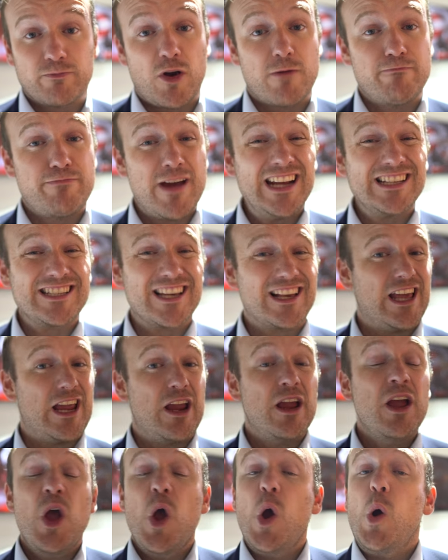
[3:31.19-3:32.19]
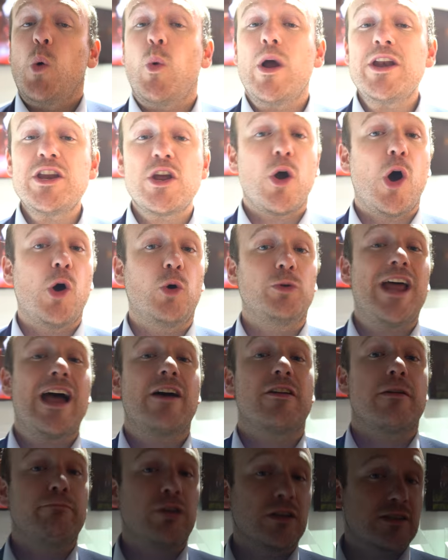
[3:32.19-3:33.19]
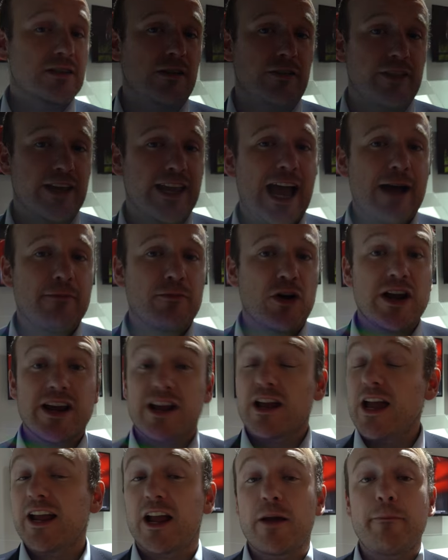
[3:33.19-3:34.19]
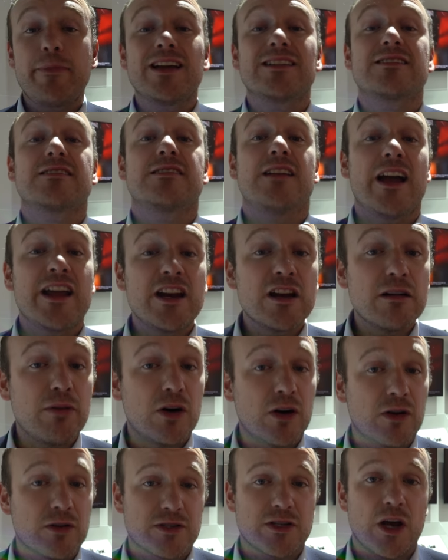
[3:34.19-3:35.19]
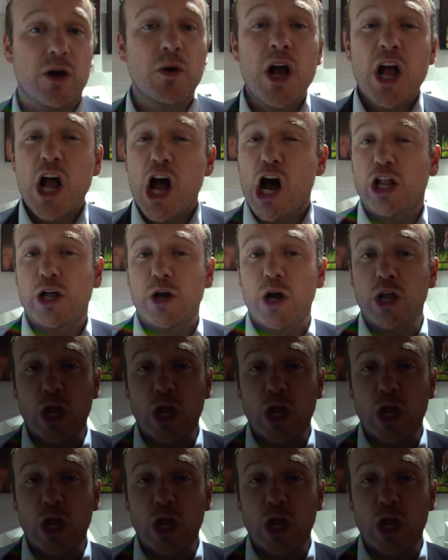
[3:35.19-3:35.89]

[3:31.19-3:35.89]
but basically when you hold down a button on the camera, it can be assignable, so a